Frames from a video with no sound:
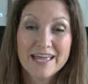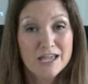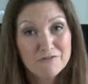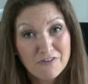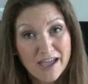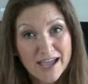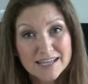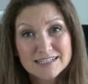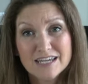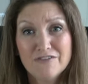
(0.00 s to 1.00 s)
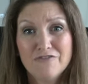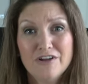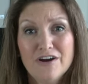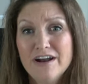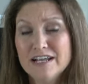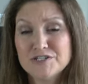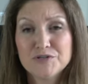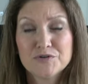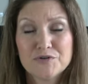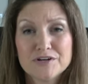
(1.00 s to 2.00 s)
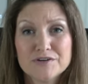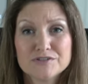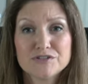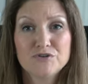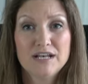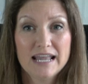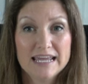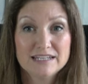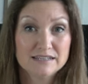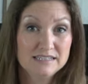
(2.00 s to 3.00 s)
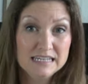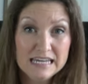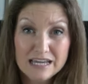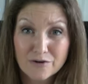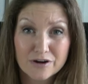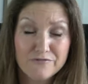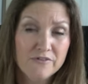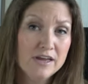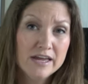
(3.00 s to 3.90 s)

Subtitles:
In fact, if there are any tutorials you'd like to see, or if